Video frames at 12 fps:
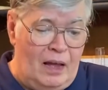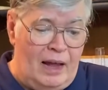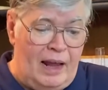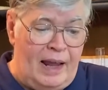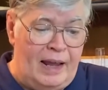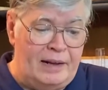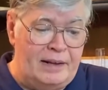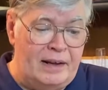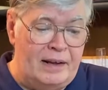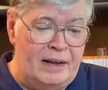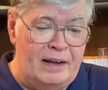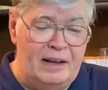And
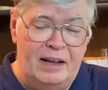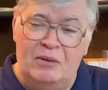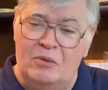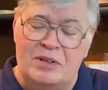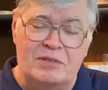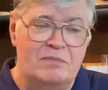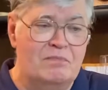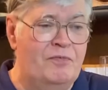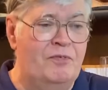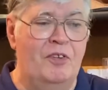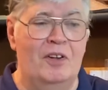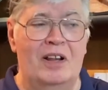it was
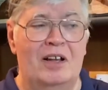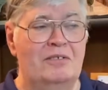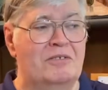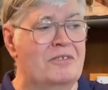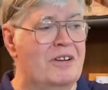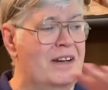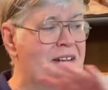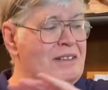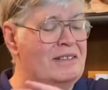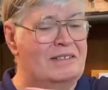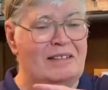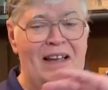full of
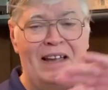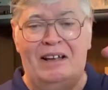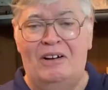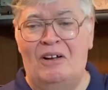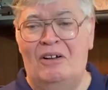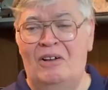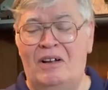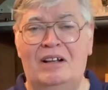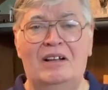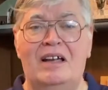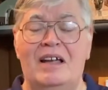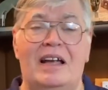tricks, laying all.
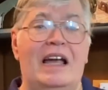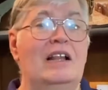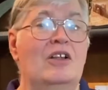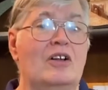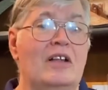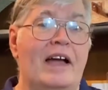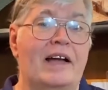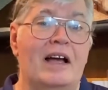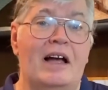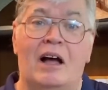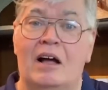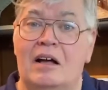It looked like,
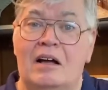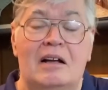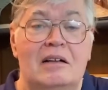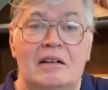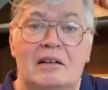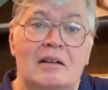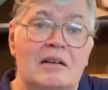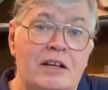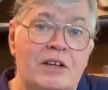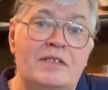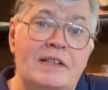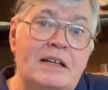
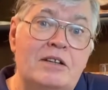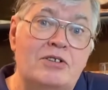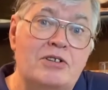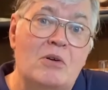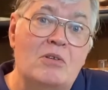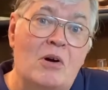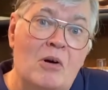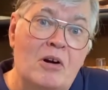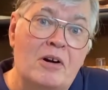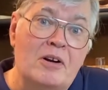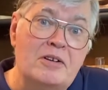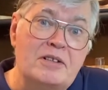you seen the show The
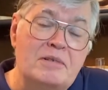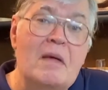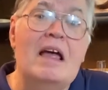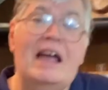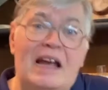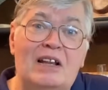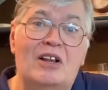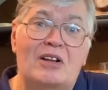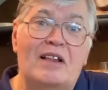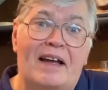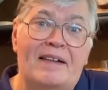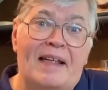Hoarders? It looked
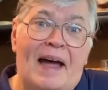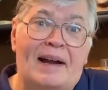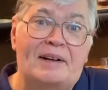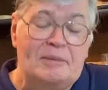like that.